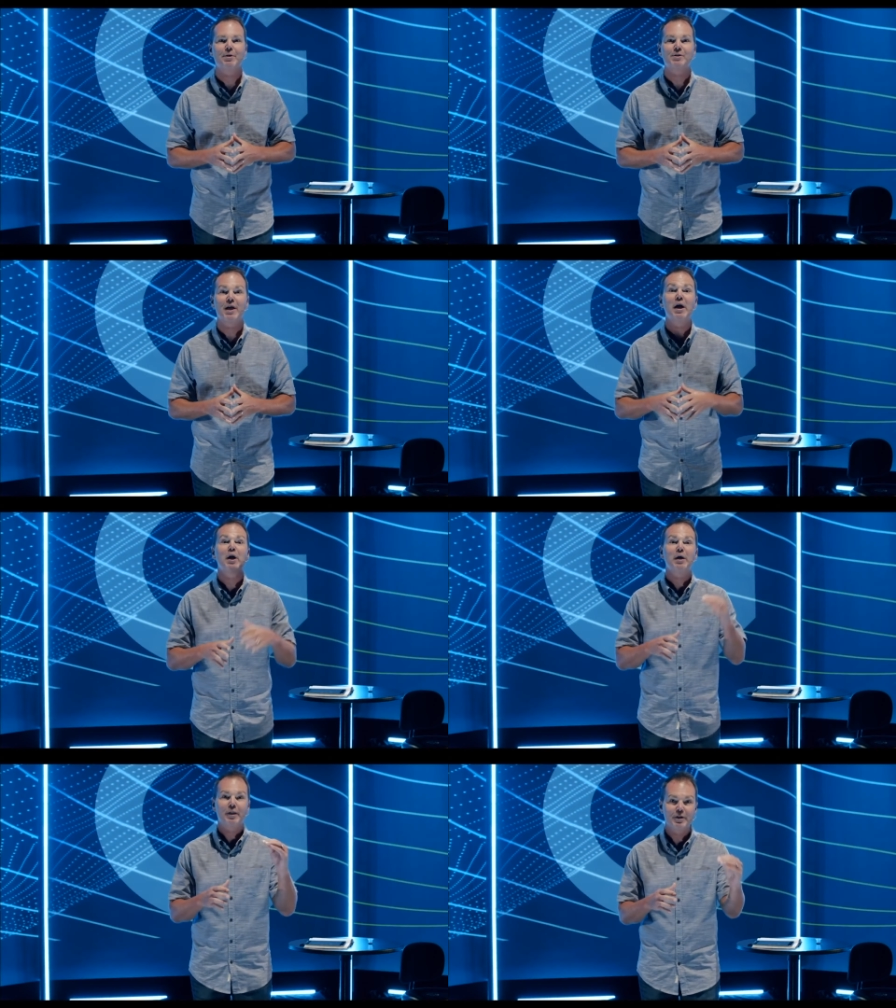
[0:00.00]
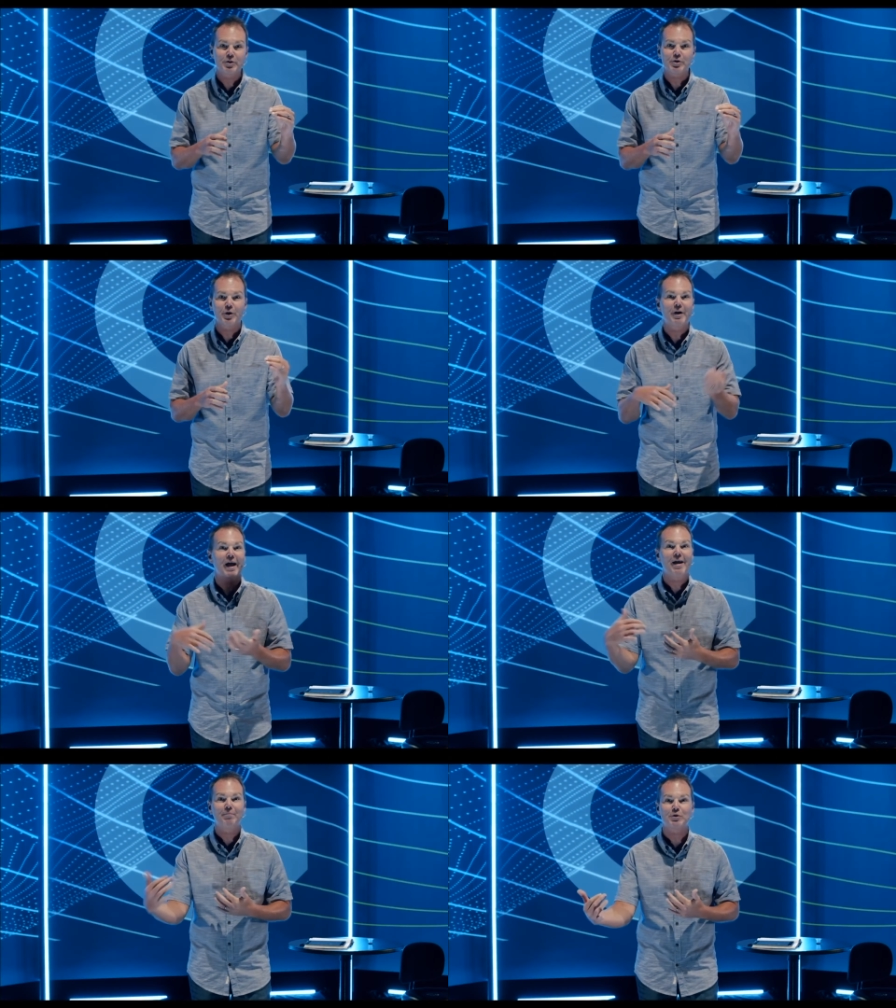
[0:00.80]
say, this is our
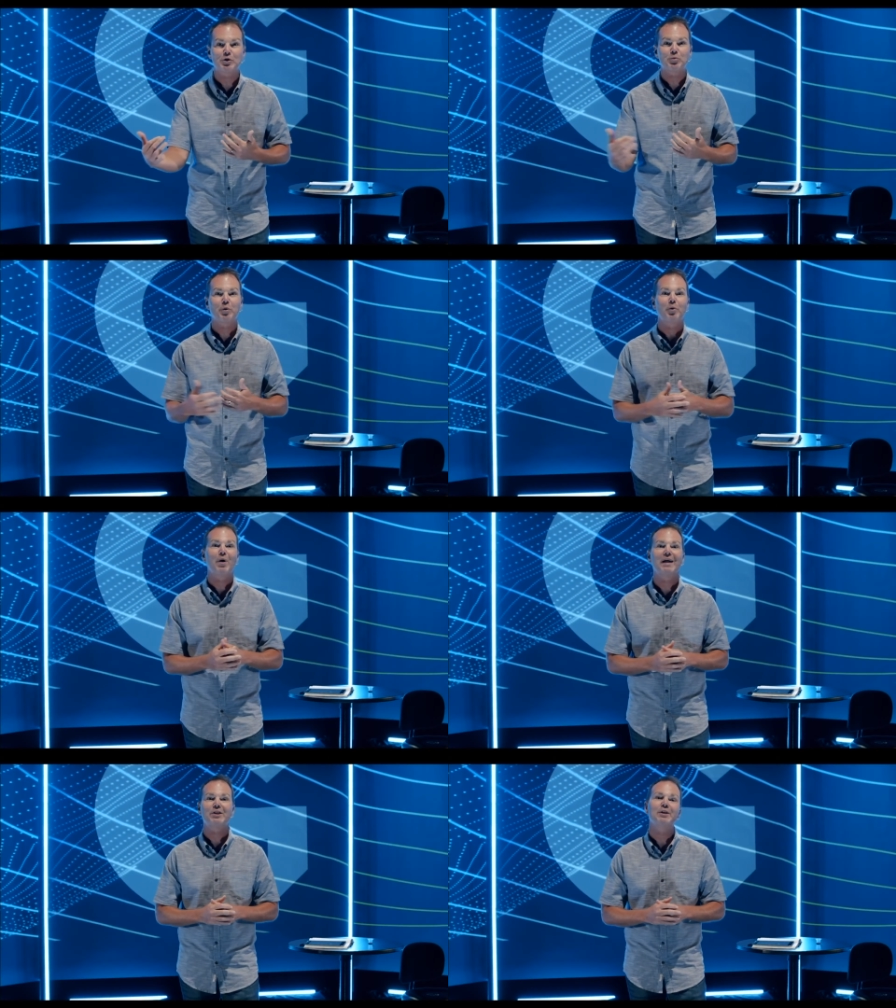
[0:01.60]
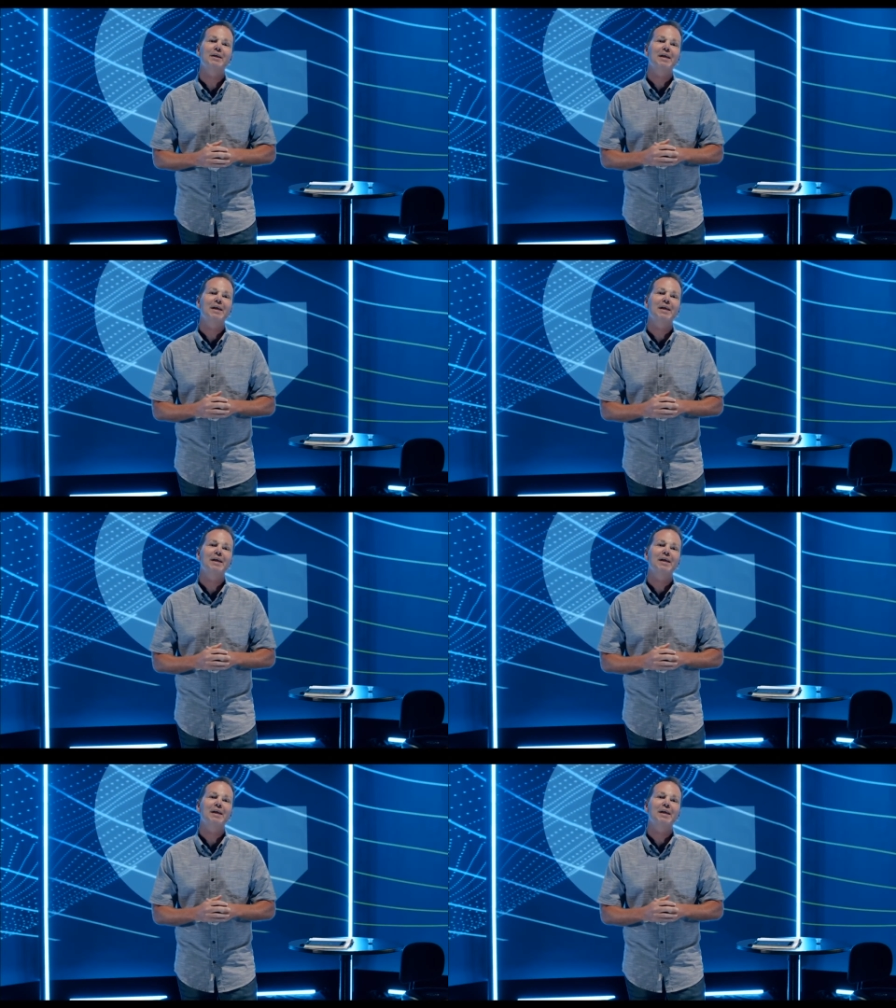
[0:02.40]
name, this is where we're watching.